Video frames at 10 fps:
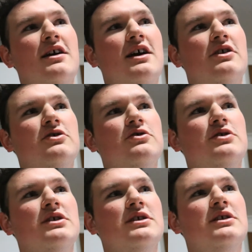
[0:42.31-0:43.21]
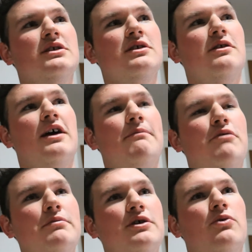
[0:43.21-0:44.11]
and it uses like
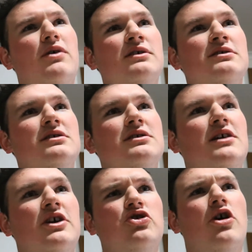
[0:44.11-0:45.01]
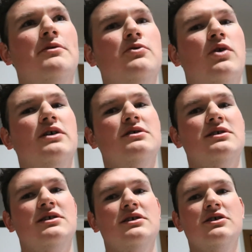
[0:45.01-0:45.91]
popular ones, uncommon
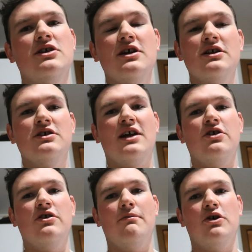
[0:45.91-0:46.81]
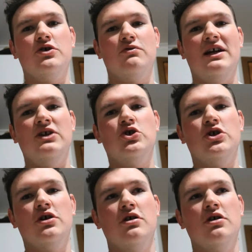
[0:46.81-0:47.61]
ones to get you the most reach.